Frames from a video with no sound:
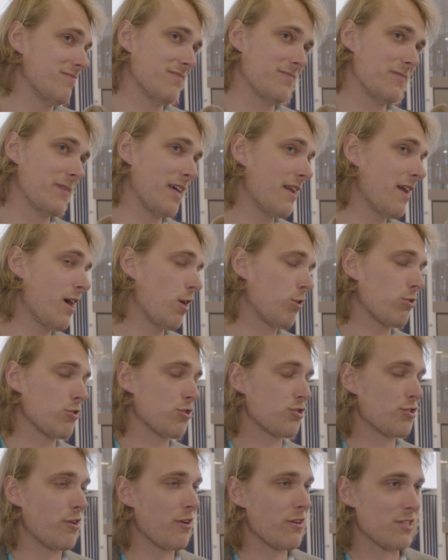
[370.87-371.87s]
Then there are
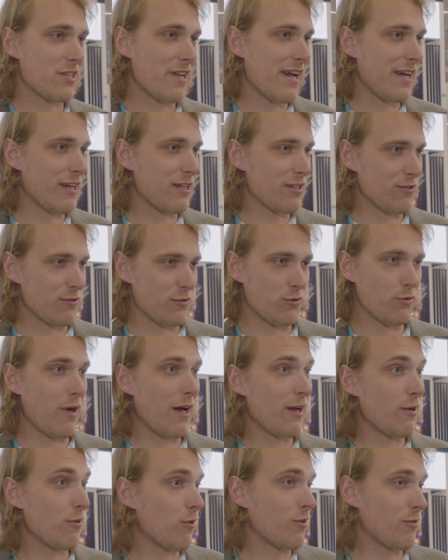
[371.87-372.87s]
concerns like, do I
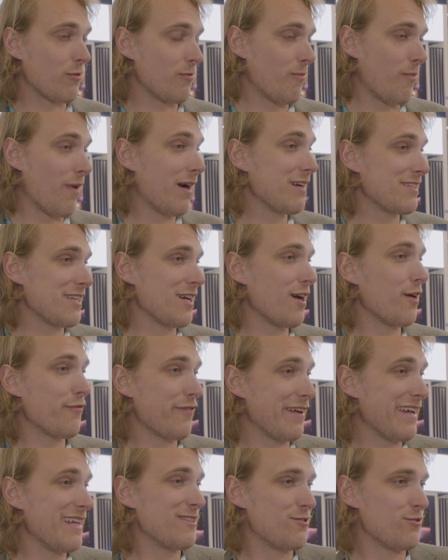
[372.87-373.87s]
lock myself
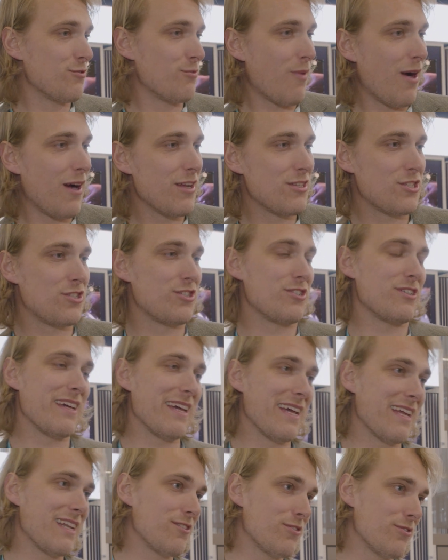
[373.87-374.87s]
in too much
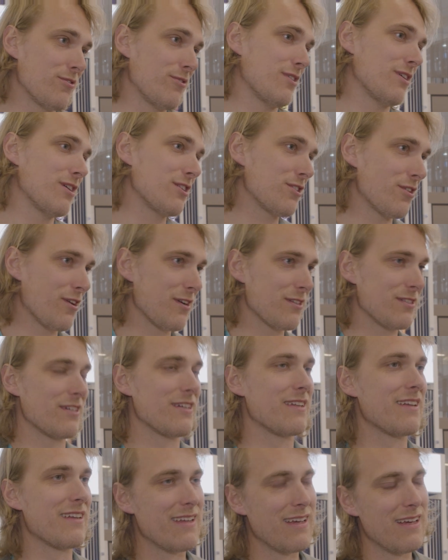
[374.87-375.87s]
into a
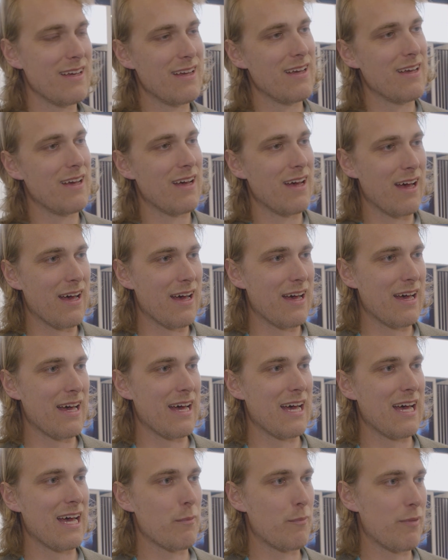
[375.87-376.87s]
certain
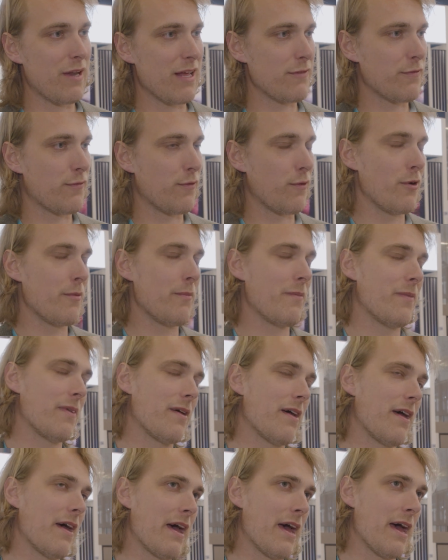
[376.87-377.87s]
platform?
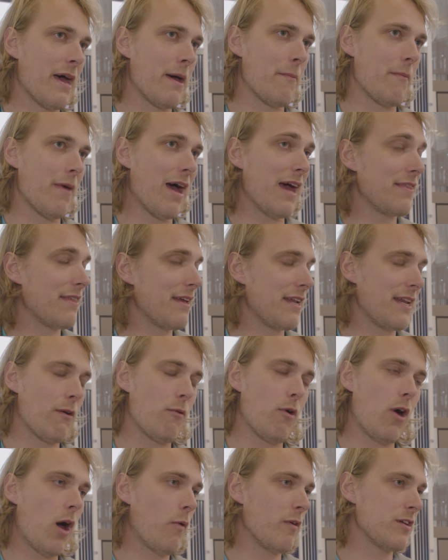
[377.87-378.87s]
I think there
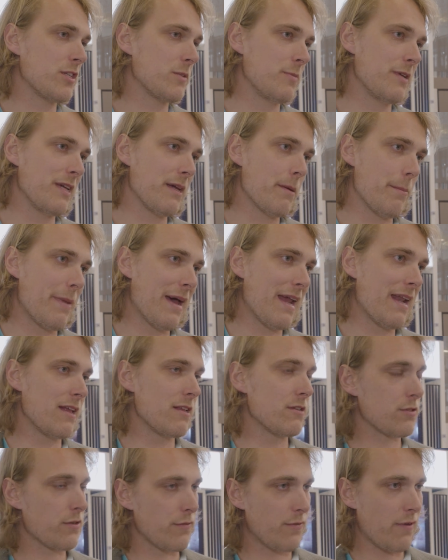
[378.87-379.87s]
will always be a
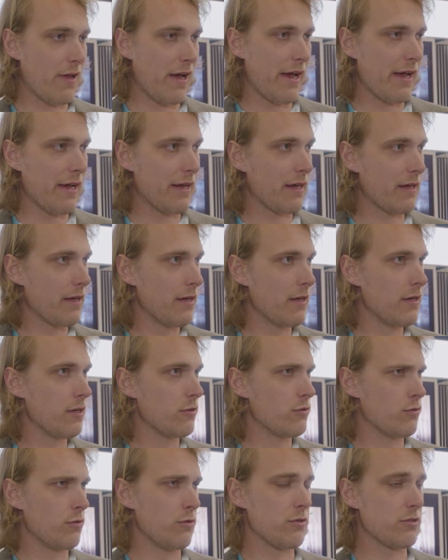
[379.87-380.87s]
balance of like
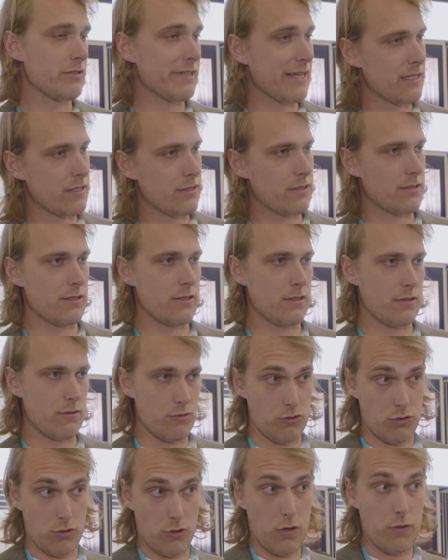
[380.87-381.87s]
tools that
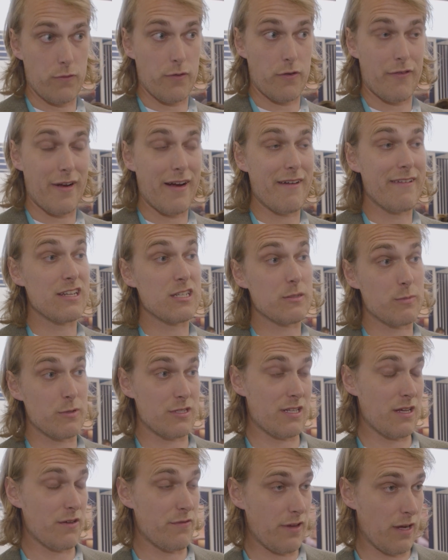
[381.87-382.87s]
solve a very
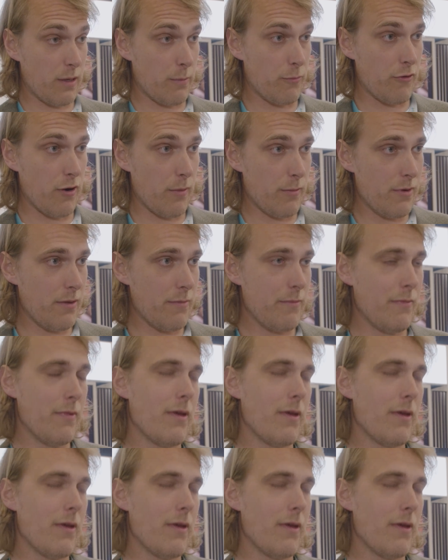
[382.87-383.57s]
specific problem